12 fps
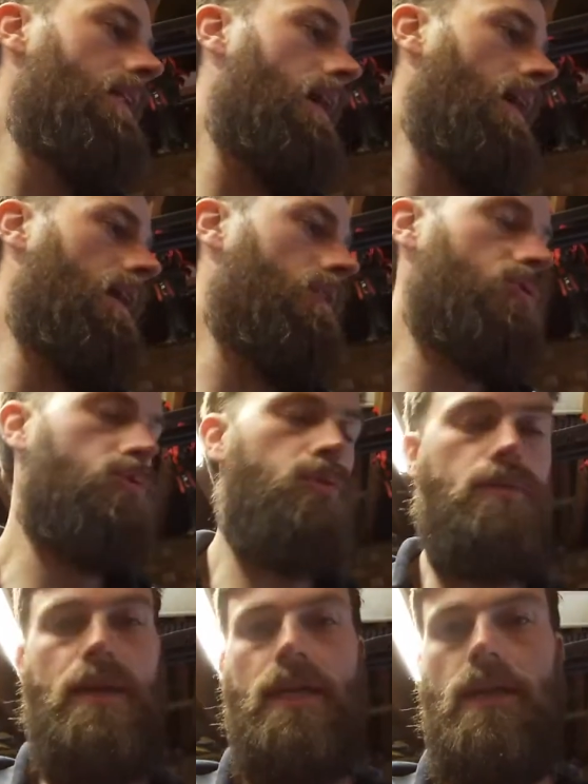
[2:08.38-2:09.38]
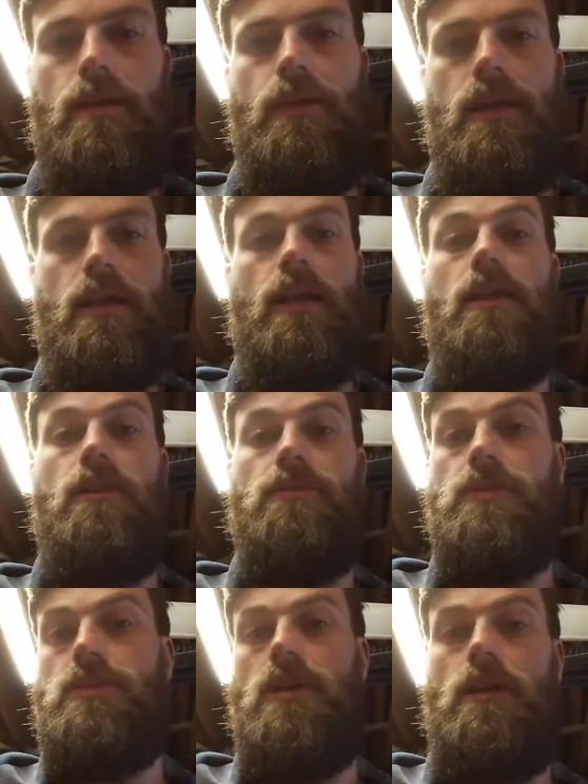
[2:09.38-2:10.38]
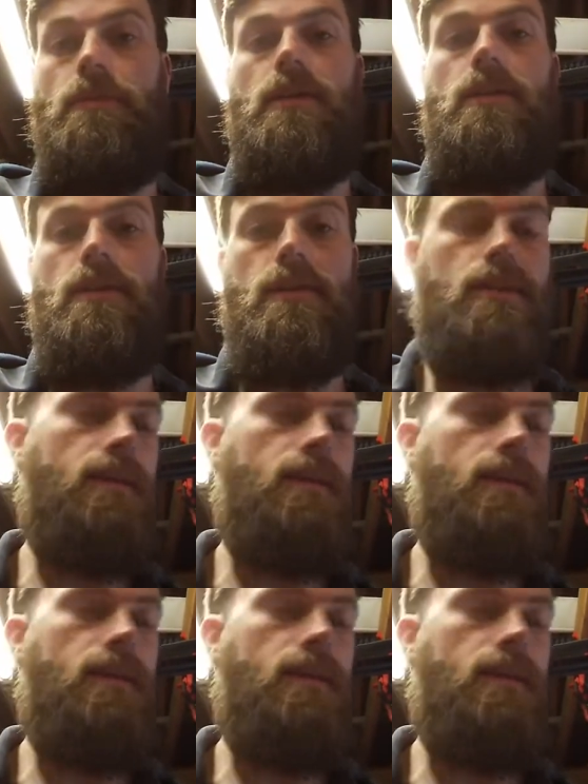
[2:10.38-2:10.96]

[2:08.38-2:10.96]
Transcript: I just want to make it a bit clearer for timing light.